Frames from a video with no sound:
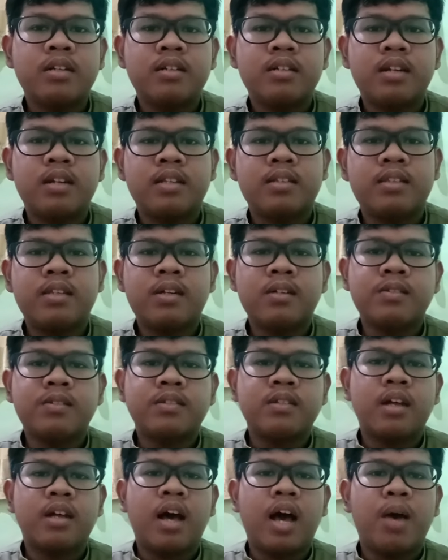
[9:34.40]
The 3rd,
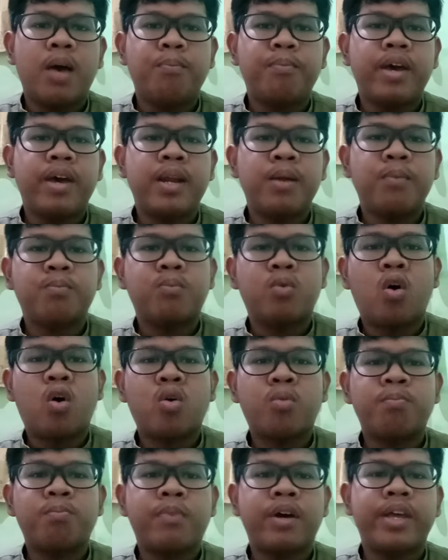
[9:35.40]
a man
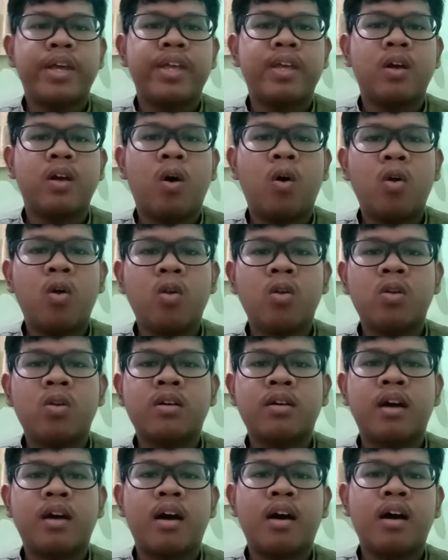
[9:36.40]
bought my old
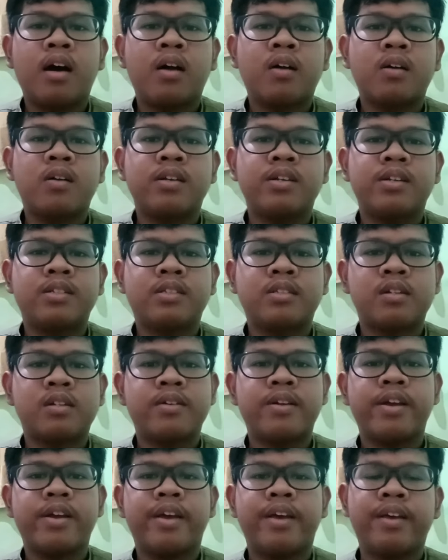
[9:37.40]
car
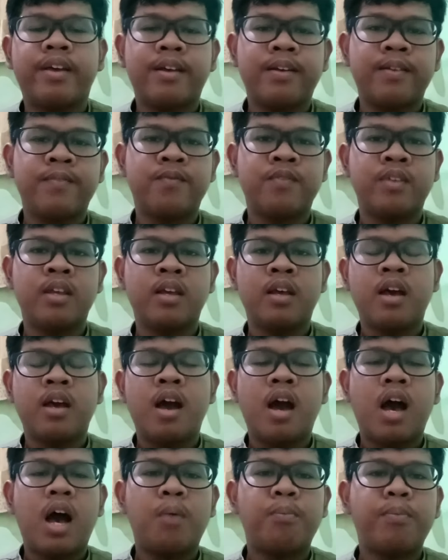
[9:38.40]
yesterday.
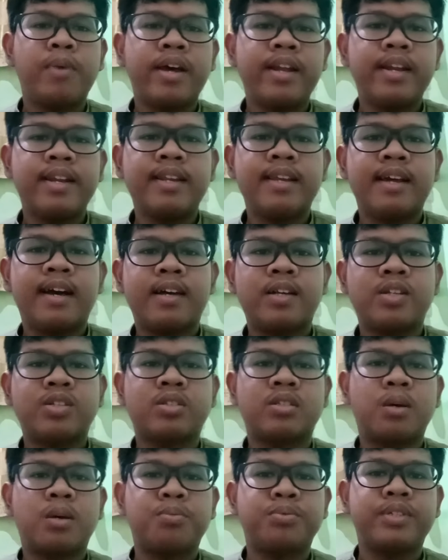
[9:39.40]
A man as
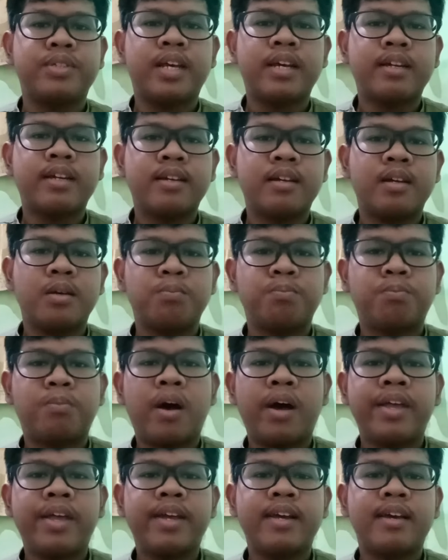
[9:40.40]
subject,
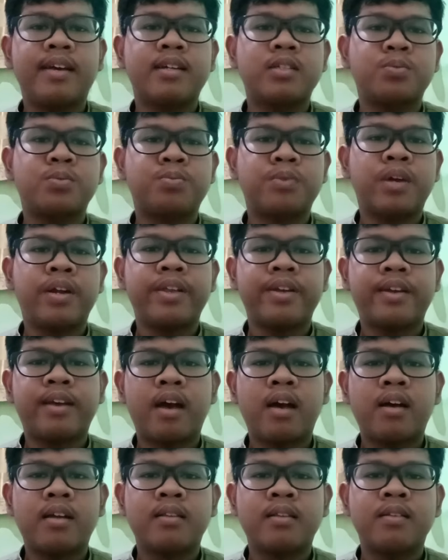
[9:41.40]
buying as
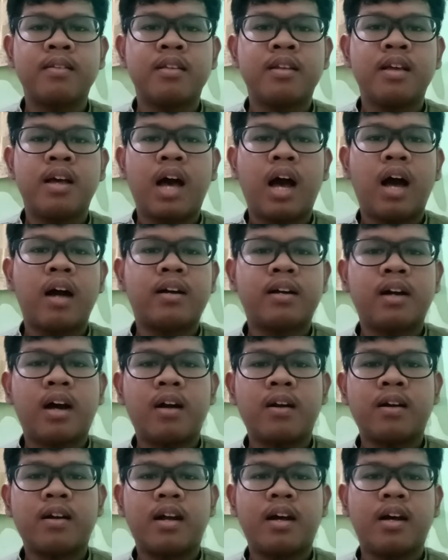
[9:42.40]
predicate, a
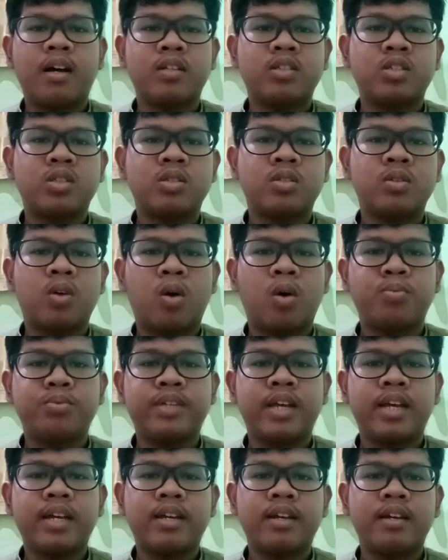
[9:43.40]
car as
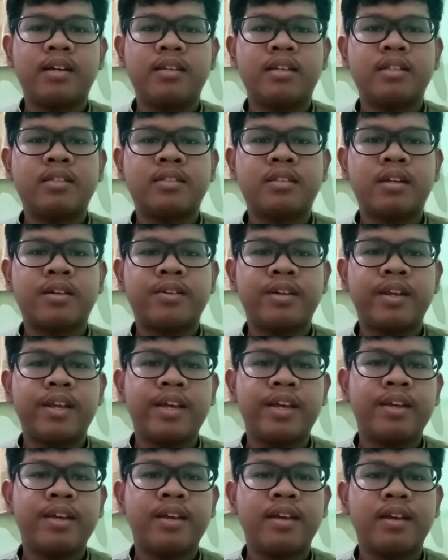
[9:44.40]
object,
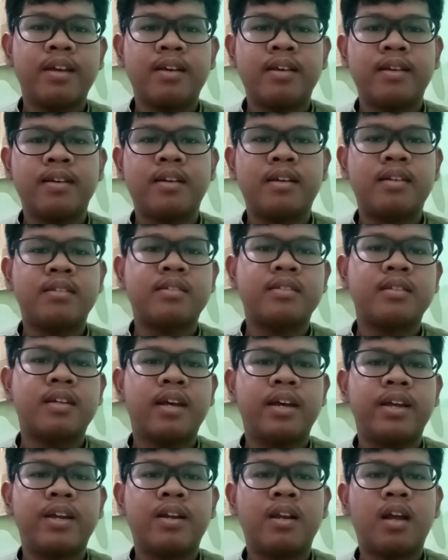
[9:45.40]
yesterday as
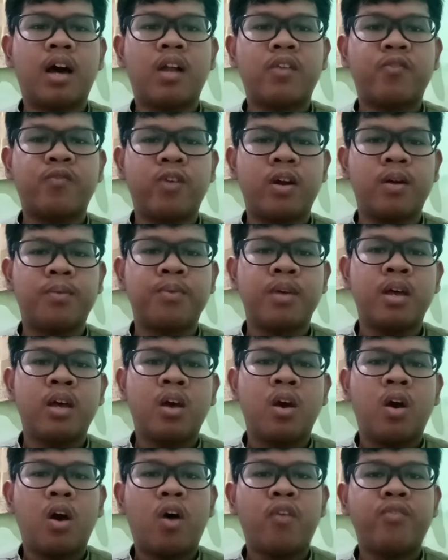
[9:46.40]
an adverb.
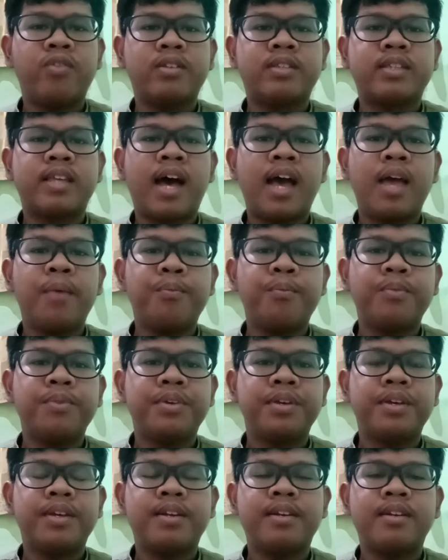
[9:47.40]
Of the time
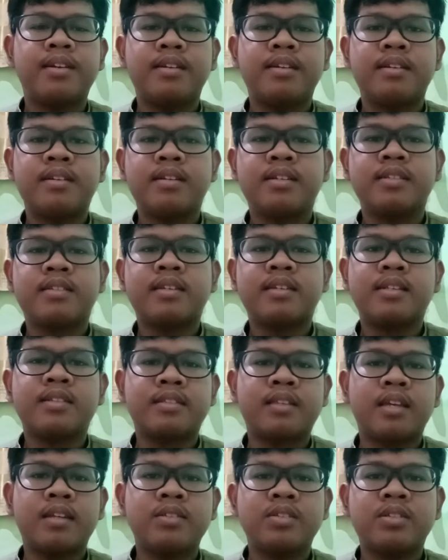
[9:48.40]
in the
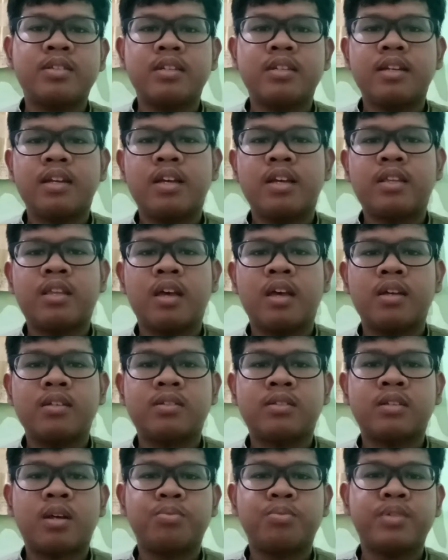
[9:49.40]
sentence, it has
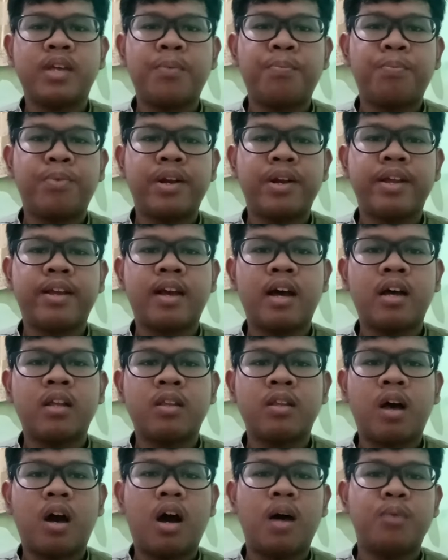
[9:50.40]
subject,
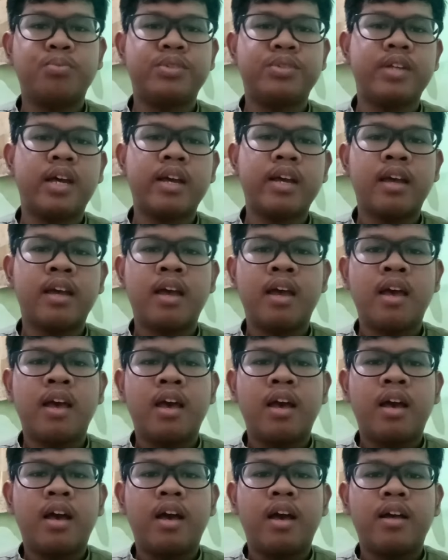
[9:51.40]
predicate, object,
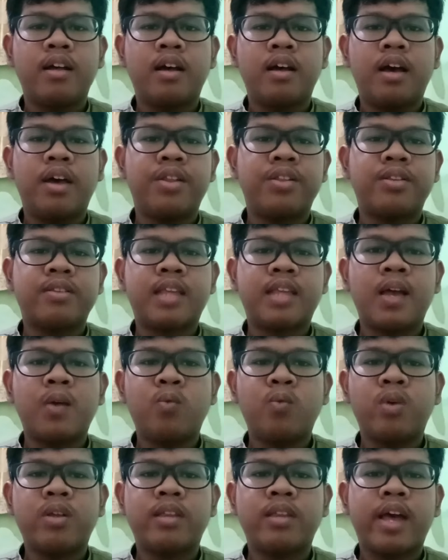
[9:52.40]
and
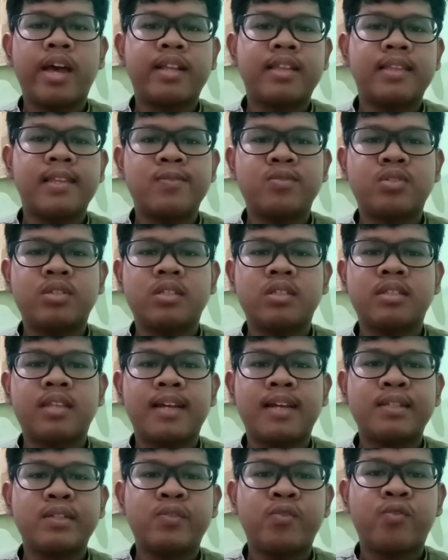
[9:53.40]
time with active
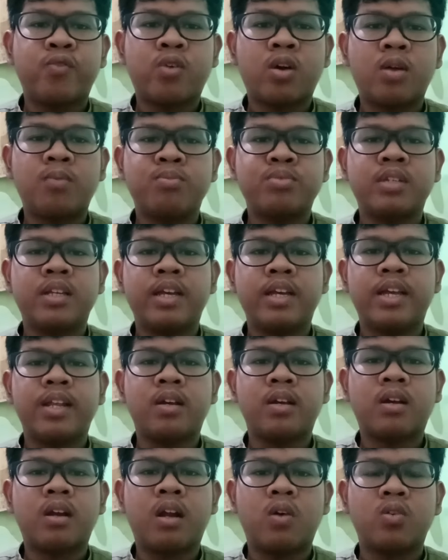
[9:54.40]
sentence from
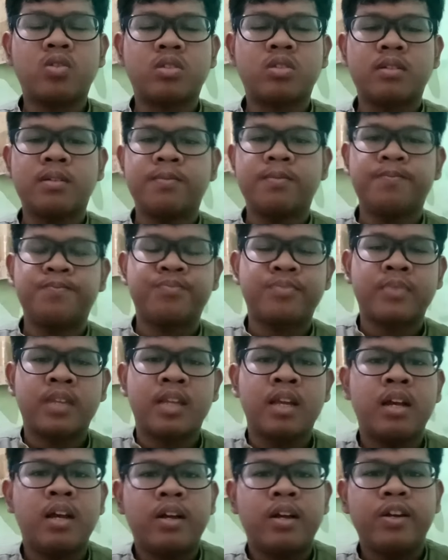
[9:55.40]
in clause.
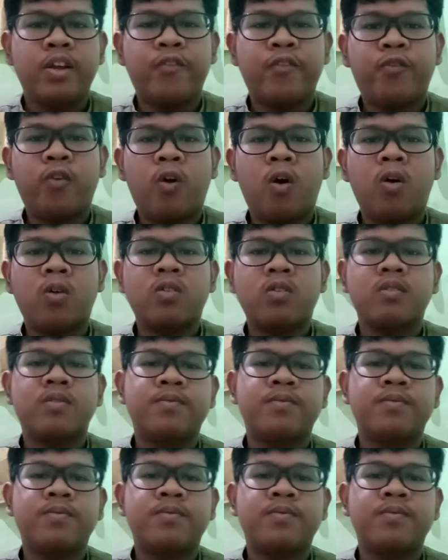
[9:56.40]
Therefore,